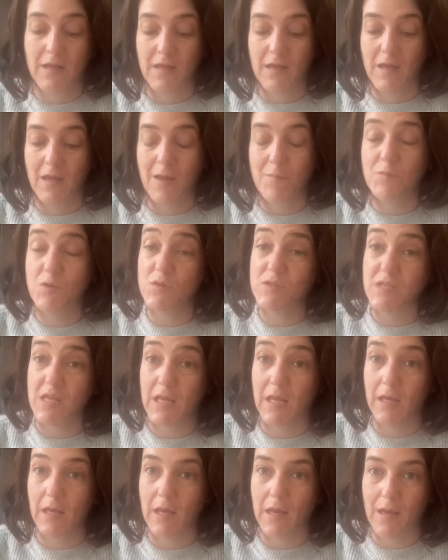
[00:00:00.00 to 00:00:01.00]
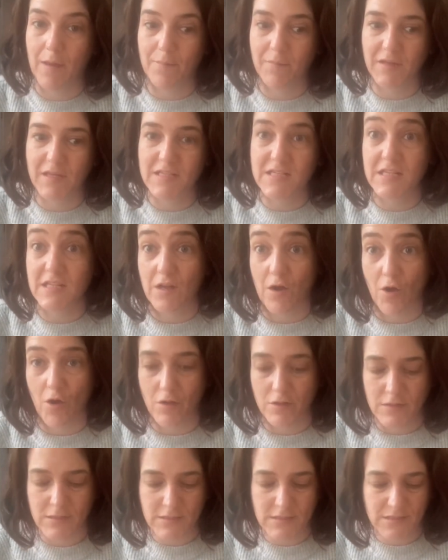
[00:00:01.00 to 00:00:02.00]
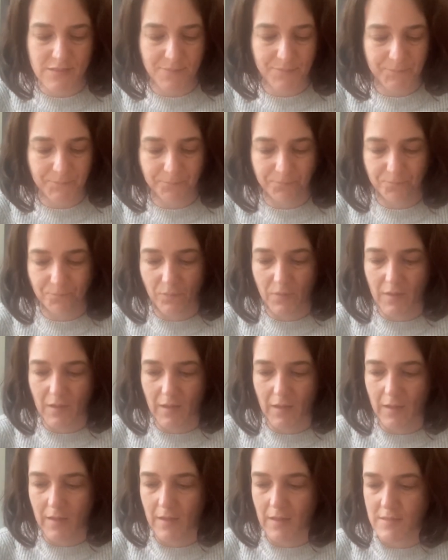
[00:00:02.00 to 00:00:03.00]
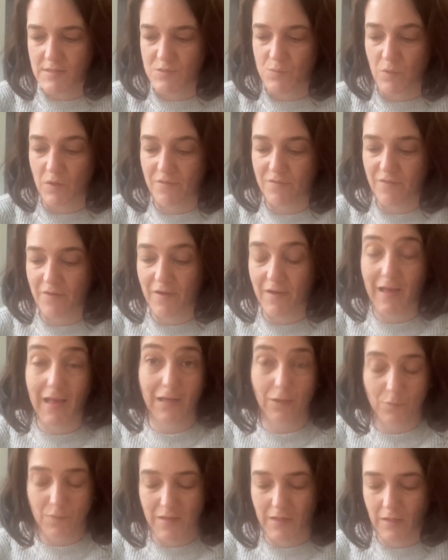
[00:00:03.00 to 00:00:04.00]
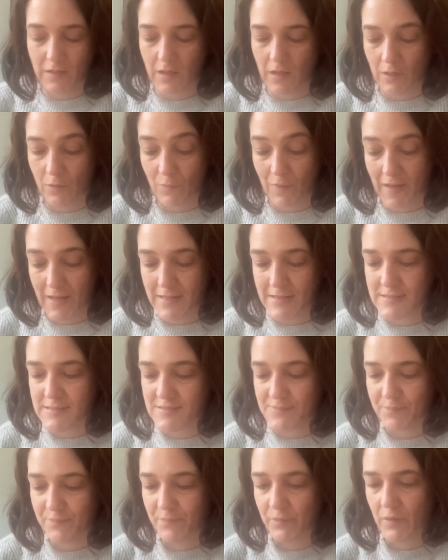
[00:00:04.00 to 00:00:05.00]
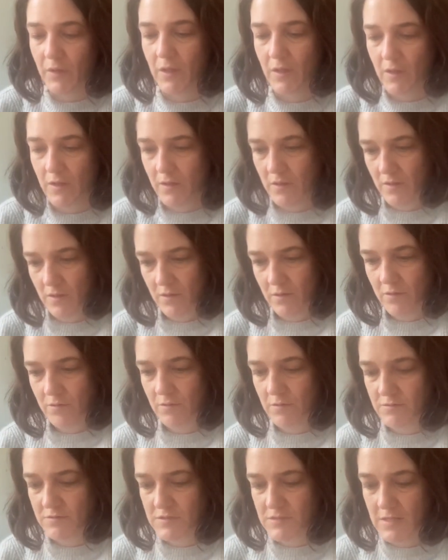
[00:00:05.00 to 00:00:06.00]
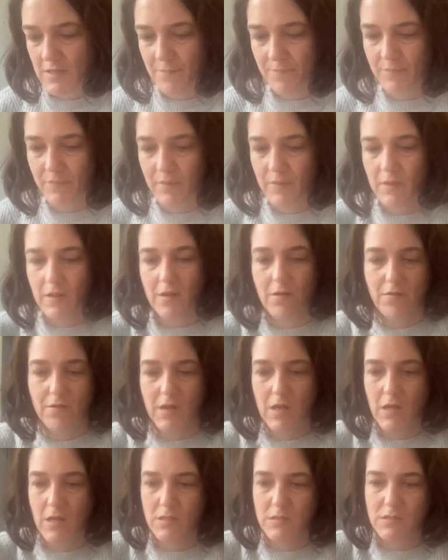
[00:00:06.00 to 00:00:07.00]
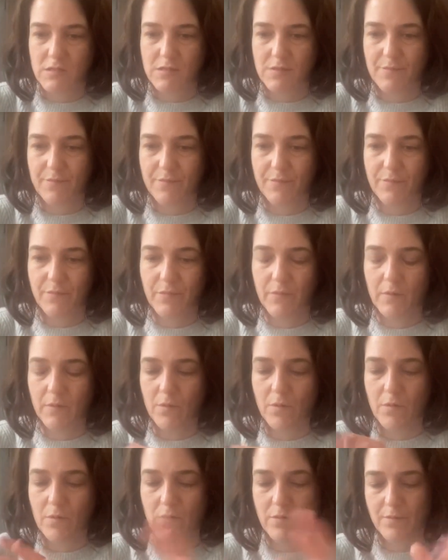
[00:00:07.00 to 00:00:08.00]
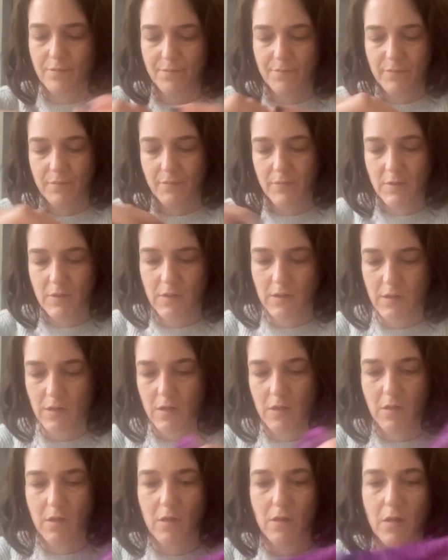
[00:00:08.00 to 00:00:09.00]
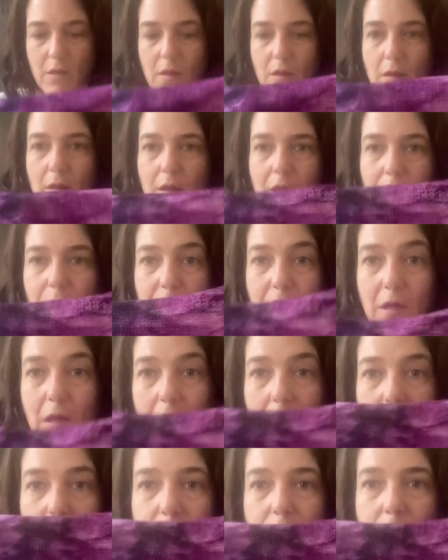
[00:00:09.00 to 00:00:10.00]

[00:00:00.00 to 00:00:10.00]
I'm using Giddy Yarns. It's one of her Halloween colourways. Where is it? Here it is. Oh, here we go.